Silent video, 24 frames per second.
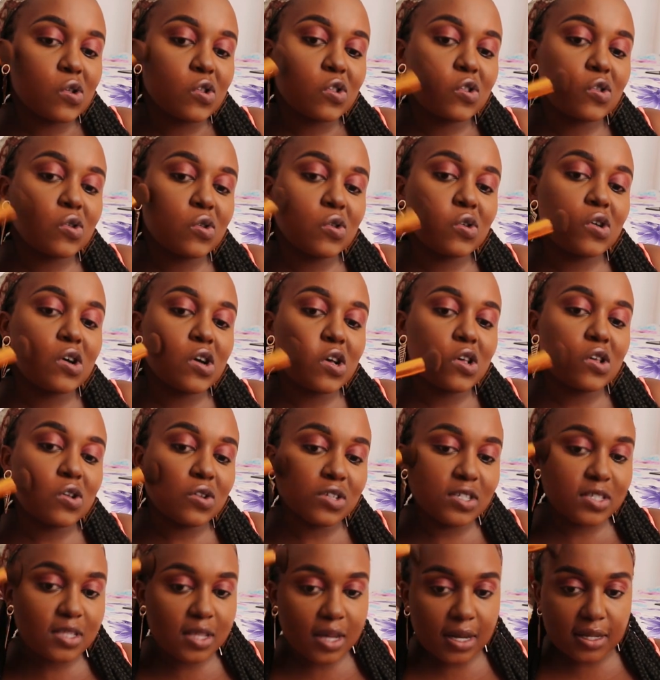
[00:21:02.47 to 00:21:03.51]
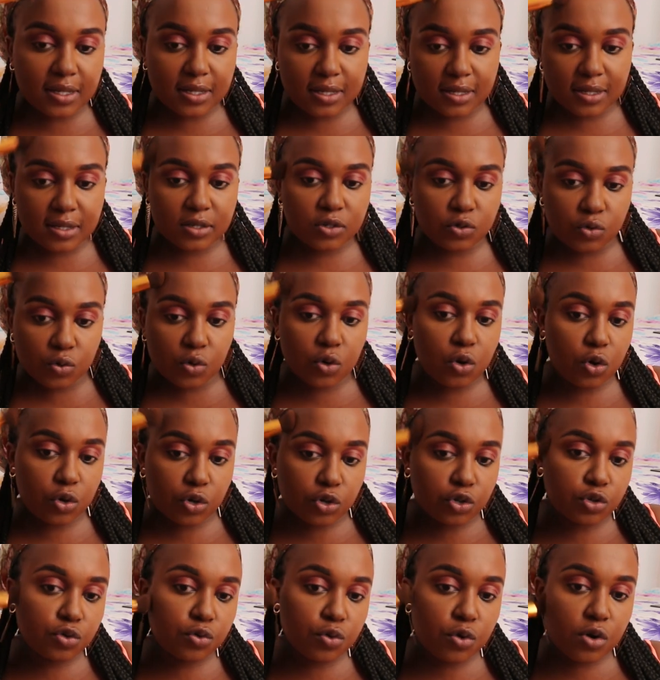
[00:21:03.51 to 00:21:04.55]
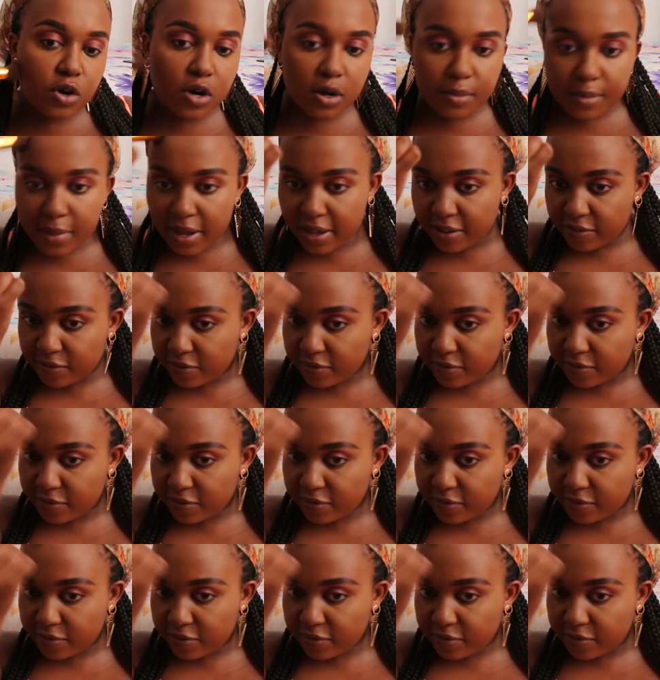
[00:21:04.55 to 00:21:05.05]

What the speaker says: So I use that to contour my